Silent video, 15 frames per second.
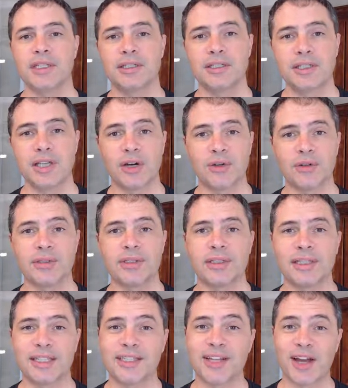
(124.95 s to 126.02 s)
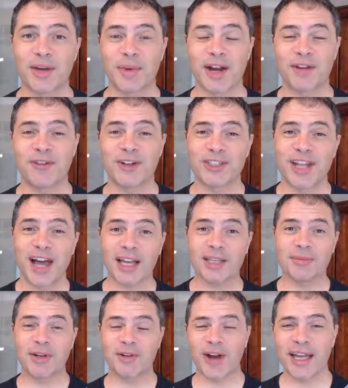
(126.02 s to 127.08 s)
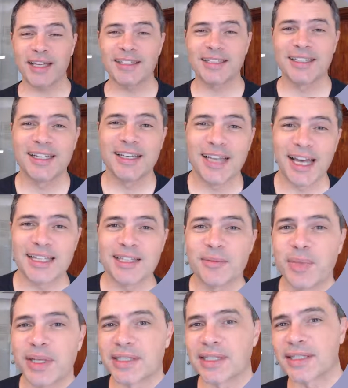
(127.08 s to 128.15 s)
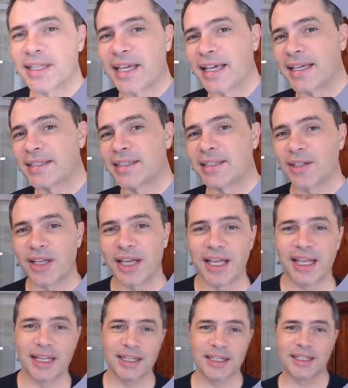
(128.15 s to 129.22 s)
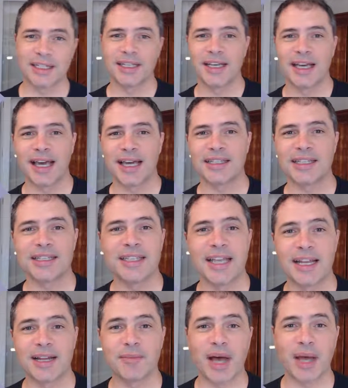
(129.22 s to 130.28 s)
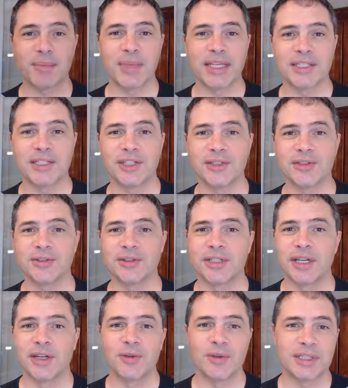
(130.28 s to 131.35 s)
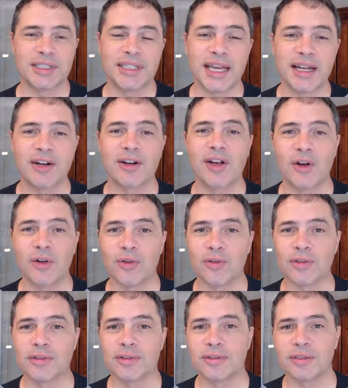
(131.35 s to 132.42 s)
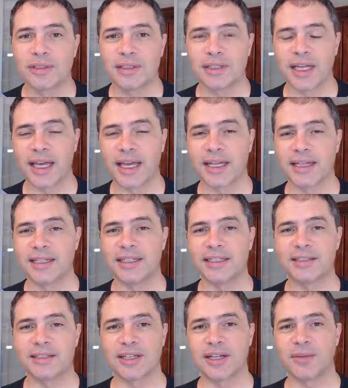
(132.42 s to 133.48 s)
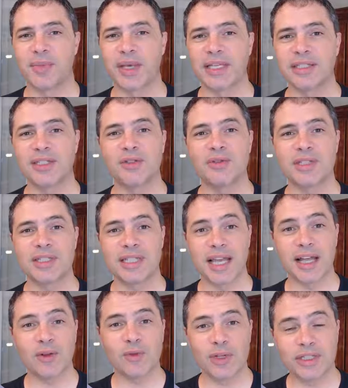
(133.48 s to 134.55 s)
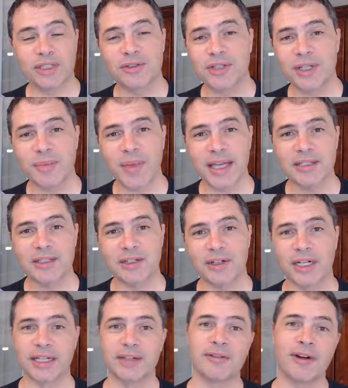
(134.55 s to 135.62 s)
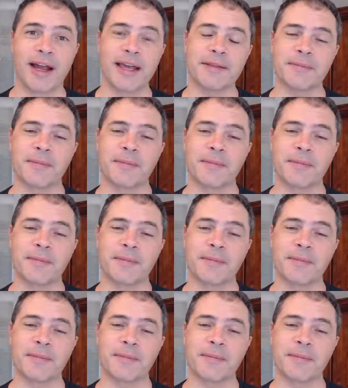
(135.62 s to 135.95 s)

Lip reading: So let's talk about our first document, right? That's the business case. And as I said, it might be we state our goal. And this is going to be to sell 123 Main Street, right?